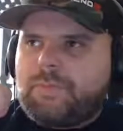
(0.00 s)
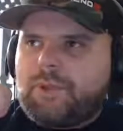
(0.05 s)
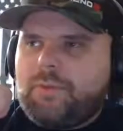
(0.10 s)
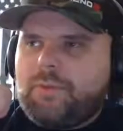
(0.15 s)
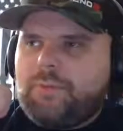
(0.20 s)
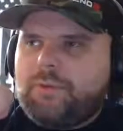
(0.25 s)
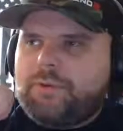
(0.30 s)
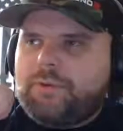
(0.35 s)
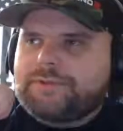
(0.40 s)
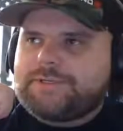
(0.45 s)

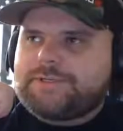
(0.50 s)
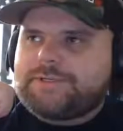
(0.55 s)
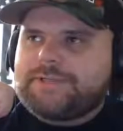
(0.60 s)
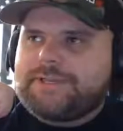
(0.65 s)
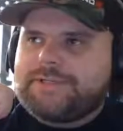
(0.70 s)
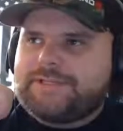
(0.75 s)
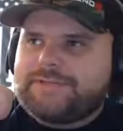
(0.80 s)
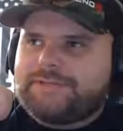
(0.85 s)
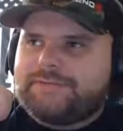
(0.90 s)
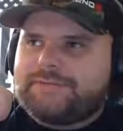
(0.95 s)
But what I was gonna say
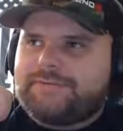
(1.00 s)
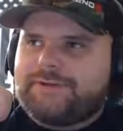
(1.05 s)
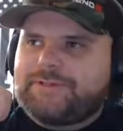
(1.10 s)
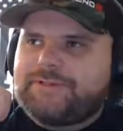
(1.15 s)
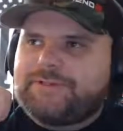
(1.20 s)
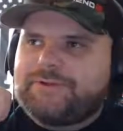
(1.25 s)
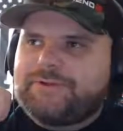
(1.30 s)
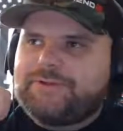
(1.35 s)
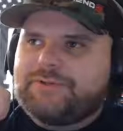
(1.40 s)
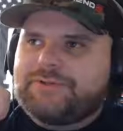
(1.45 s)
is it was funny
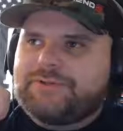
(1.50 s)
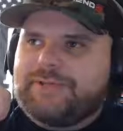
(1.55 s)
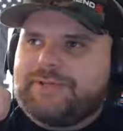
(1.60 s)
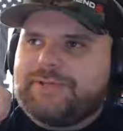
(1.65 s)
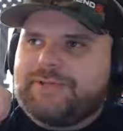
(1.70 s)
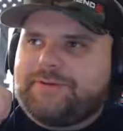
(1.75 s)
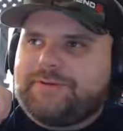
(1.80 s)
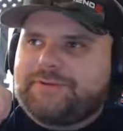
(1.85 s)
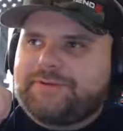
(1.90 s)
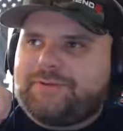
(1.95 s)
too.
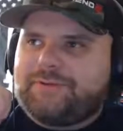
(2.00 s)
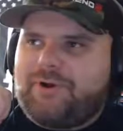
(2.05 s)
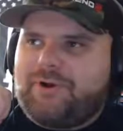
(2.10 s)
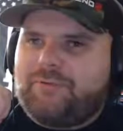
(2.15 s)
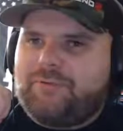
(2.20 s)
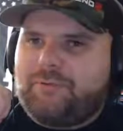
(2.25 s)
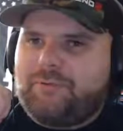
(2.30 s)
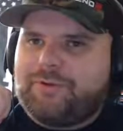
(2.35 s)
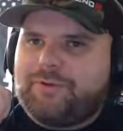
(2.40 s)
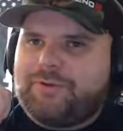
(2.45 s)
Speaking of how small
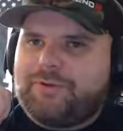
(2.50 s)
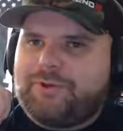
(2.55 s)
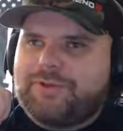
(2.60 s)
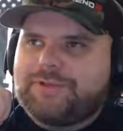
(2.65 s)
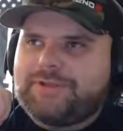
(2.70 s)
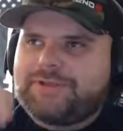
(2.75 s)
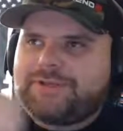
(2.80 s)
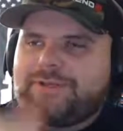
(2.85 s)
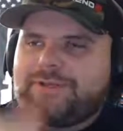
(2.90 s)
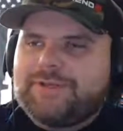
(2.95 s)
a world that
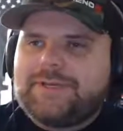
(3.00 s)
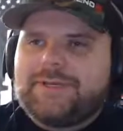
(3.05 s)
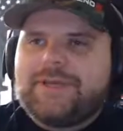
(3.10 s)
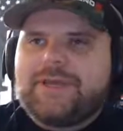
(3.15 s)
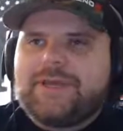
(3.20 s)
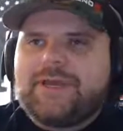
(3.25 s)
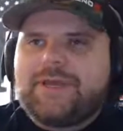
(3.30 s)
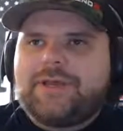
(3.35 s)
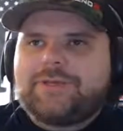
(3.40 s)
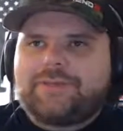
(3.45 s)
is,
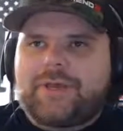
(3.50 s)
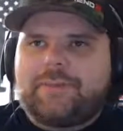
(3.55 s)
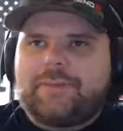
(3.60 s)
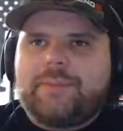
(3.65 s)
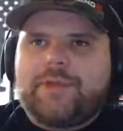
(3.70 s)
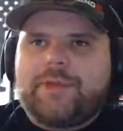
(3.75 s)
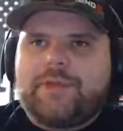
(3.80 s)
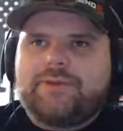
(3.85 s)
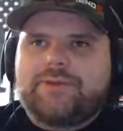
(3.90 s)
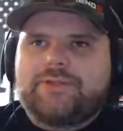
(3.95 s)
so I
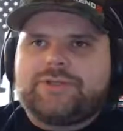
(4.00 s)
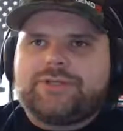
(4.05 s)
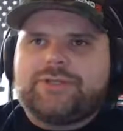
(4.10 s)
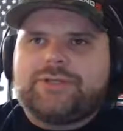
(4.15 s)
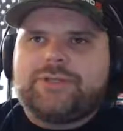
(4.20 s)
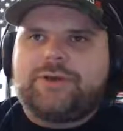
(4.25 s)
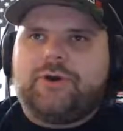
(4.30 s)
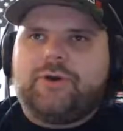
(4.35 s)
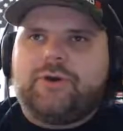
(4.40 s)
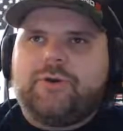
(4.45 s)
met
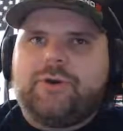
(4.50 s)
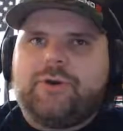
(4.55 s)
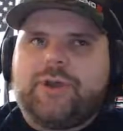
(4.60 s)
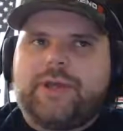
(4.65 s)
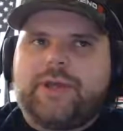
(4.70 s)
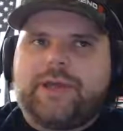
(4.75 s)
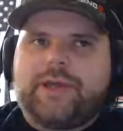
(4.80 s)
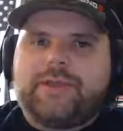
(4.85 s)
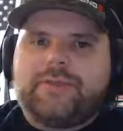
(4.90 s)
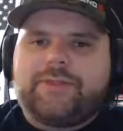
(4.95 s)
Gino
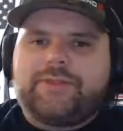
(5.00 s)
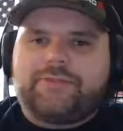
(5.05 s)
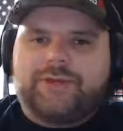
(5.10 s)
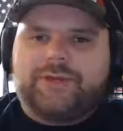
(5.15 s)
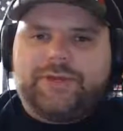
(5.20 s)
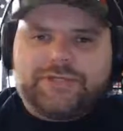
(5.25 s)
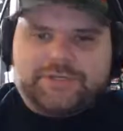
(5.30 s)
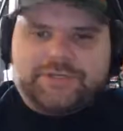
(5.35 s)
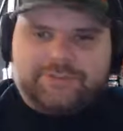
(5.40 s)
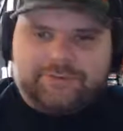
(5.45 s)
at the
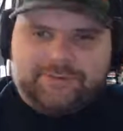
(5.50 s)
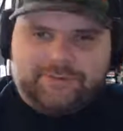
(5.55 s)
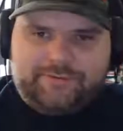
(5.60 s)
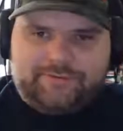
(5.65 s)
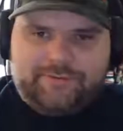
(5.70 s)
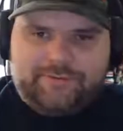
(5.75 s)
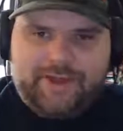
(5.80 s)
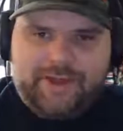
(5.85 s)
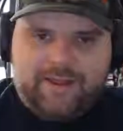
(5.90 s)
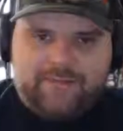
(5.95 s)
range of
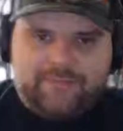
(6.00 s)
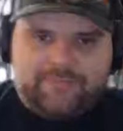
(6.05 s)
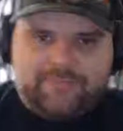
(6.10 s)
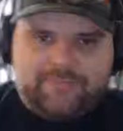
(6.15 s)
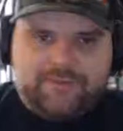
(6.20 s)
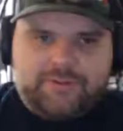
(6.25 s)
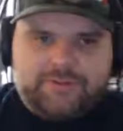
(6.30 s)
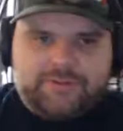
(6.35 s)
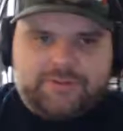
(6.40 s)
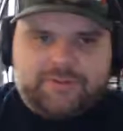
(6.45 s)
35
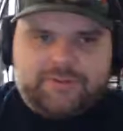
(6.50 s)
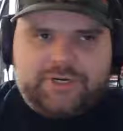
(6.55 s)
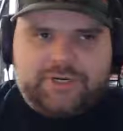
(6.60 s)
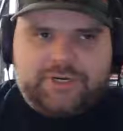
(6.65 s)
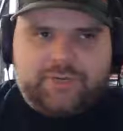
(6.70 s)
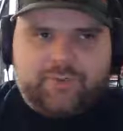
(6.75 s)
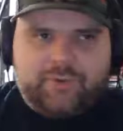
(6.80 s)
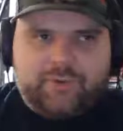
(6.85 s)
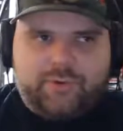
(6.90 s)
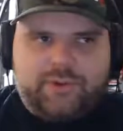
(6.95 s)

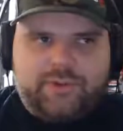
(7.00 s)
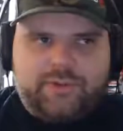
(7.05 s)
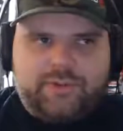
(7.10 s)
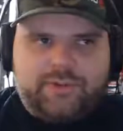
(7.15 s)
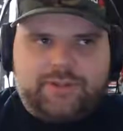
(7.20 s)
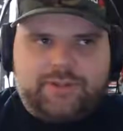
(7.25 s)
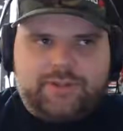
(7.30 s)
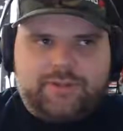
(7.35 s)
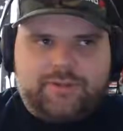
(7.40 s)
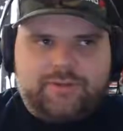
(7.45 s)
during one of
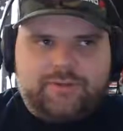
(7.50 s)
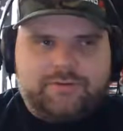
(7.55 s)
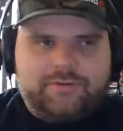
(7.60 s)
the